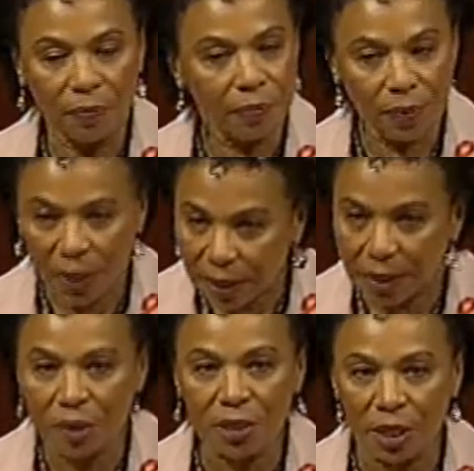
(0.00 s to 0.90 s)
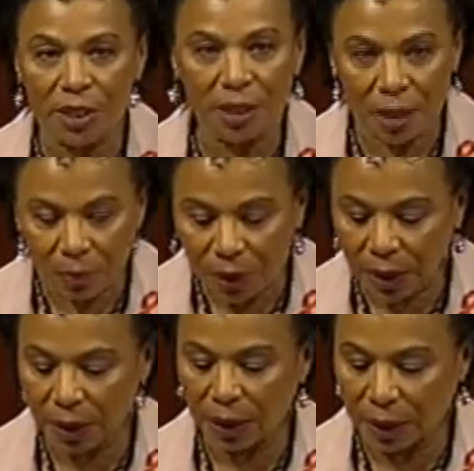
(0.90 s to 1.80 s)
This is just
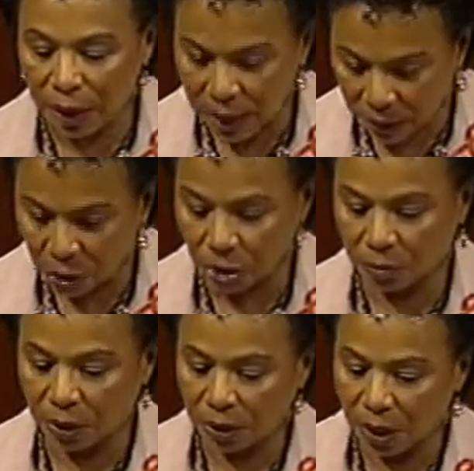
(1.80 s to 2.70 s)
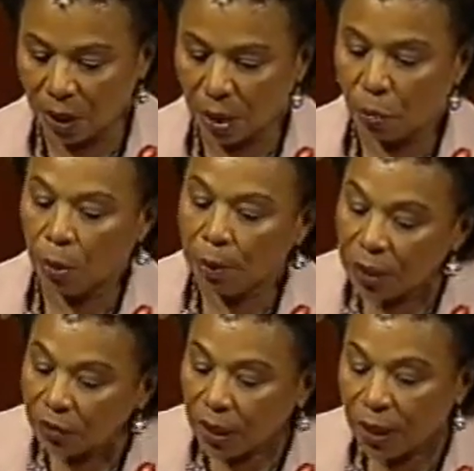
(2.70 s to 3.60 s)
simply unconscionable. Women
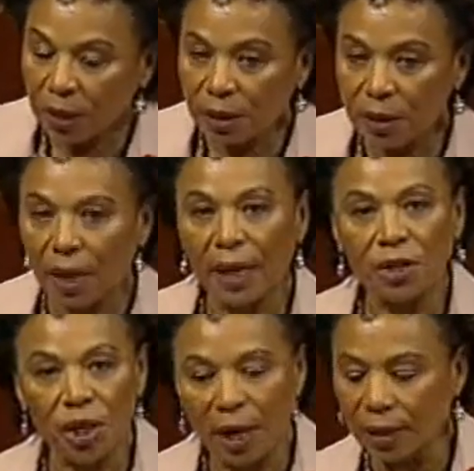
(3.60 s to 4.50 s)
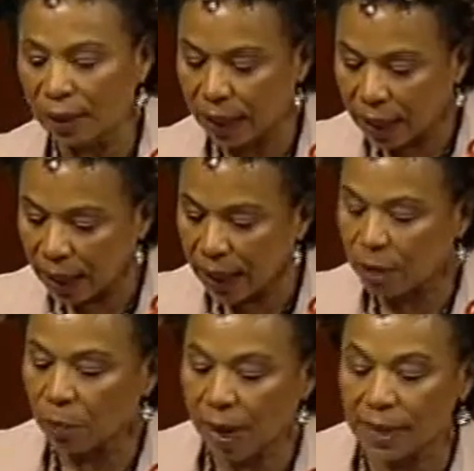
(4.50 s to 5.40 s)
of color and young gay
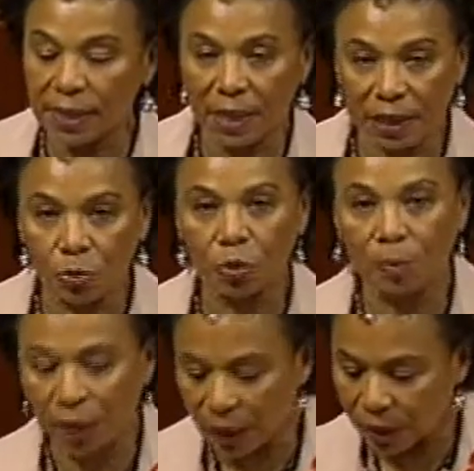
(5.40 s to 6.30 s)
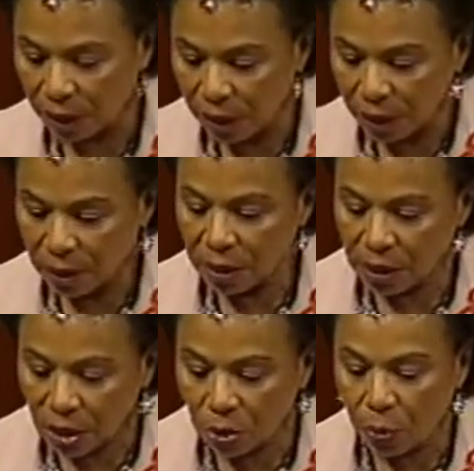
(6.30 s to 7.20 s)
and bisexual men
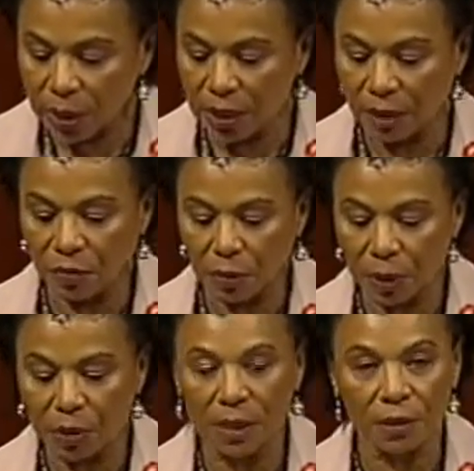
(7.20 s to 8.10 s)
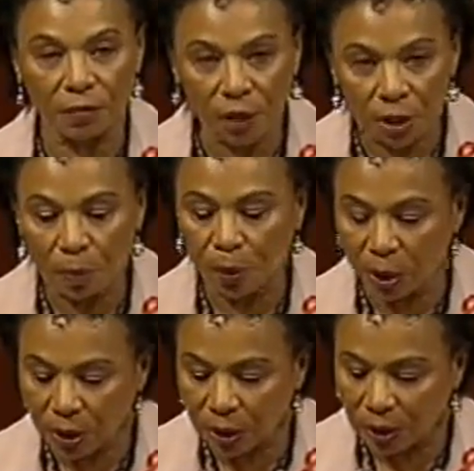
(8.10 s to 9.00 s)
still receive the most severe
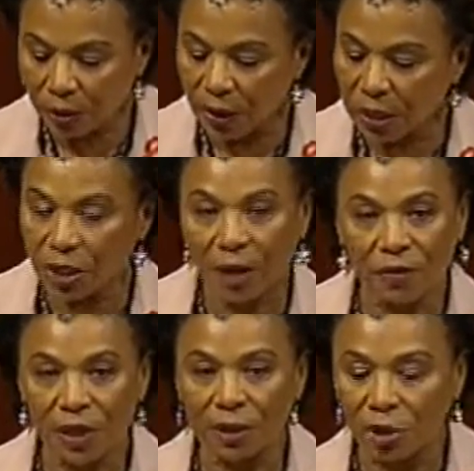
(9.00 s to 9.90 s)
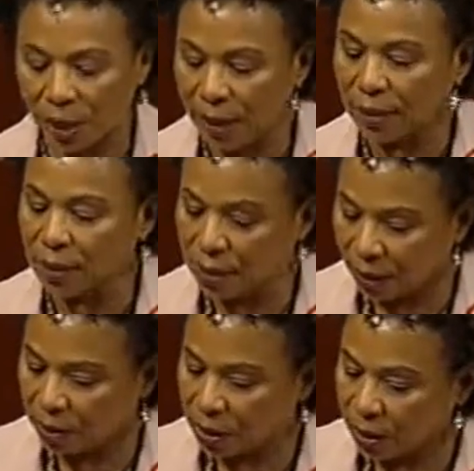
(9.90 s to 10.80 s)
burden of HIV in the United
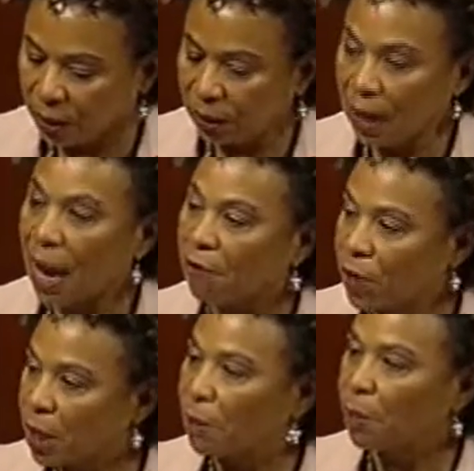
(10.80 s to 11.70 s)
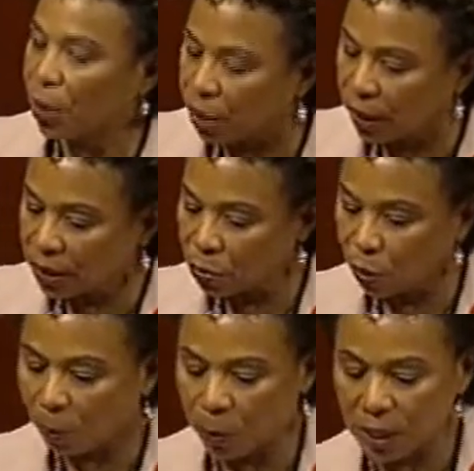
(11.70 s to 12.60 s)
States. African Americans
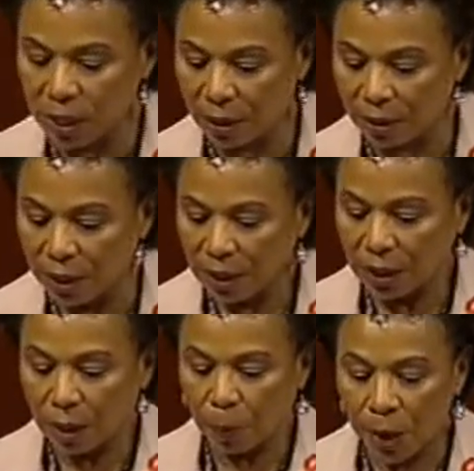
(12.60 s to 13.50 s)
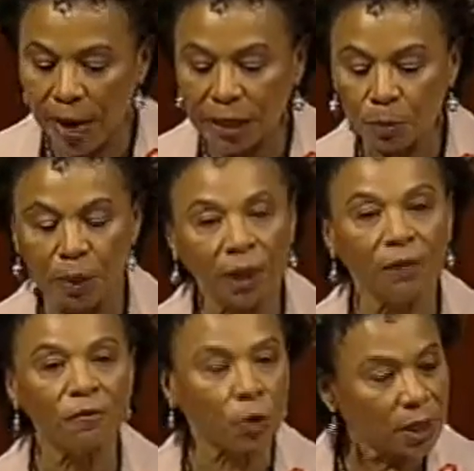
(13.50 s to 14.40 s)
represent
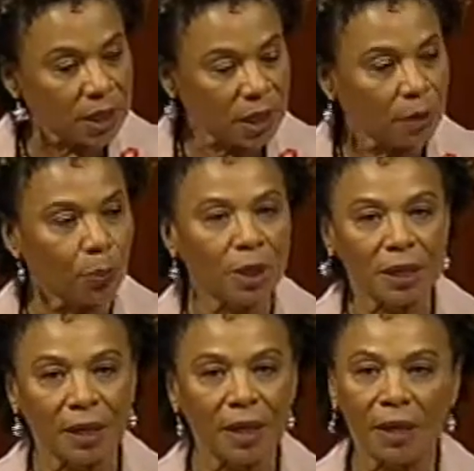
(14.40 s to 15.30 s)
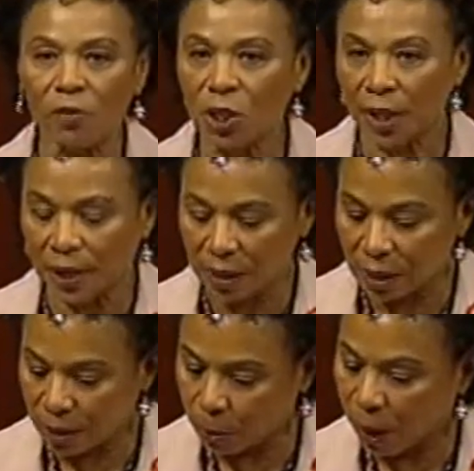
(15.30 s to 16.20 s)
approximately 14% of the United
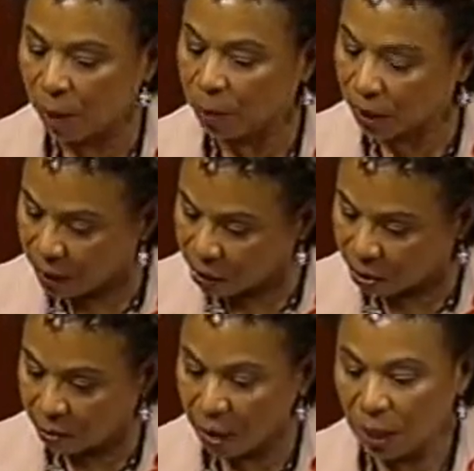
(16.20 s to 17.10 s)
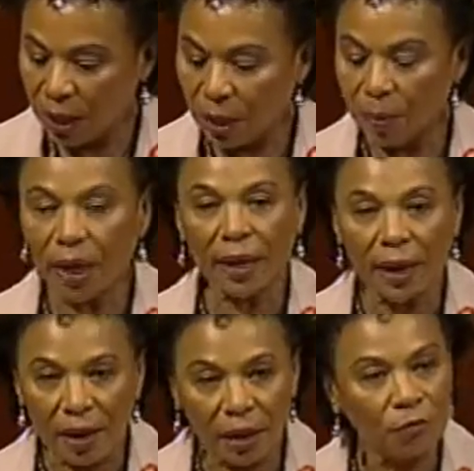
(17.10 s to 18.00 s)
States population, but
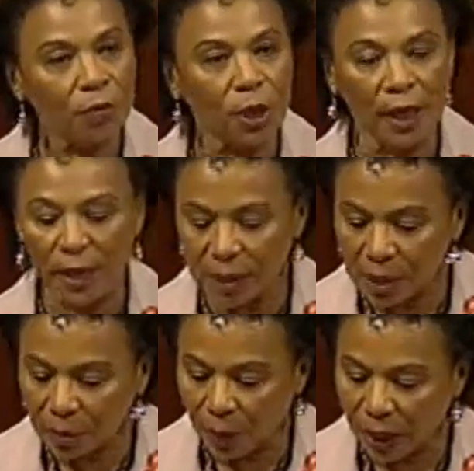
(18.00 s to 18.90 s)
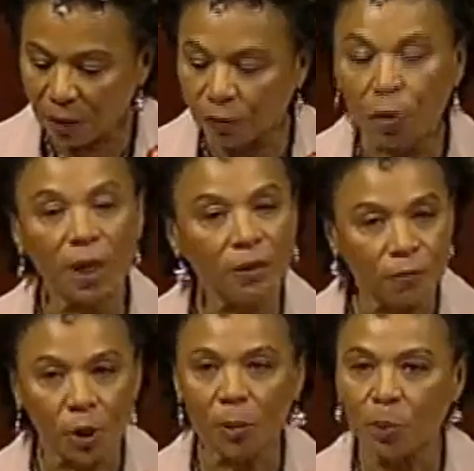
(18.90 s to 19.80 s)
accounted for an estimated
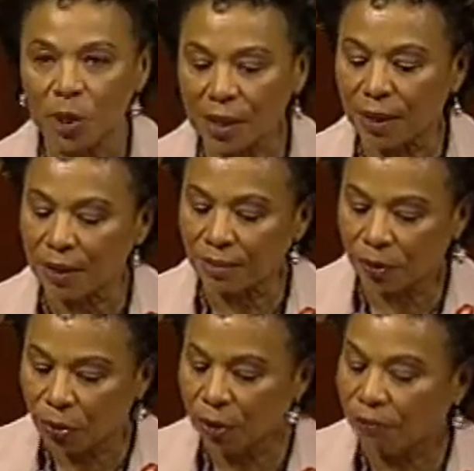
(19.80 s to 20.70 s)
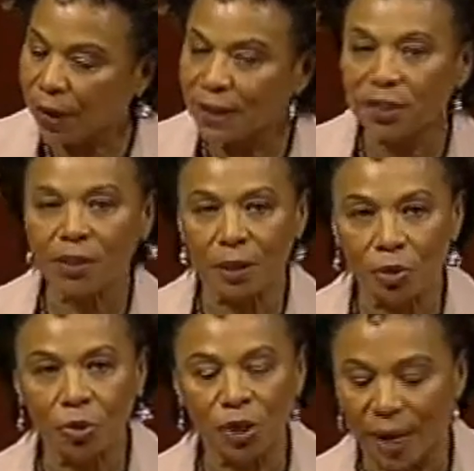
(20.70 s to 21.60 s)
44% of new infections in
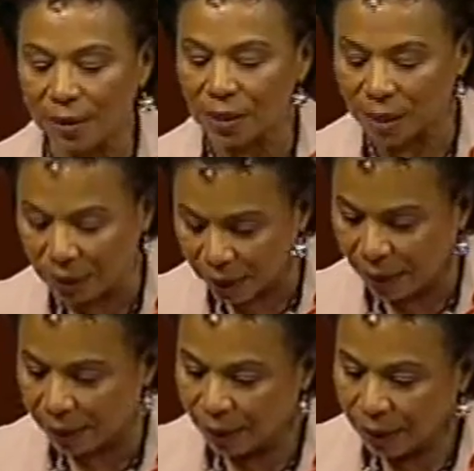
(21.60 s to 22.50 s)
2009.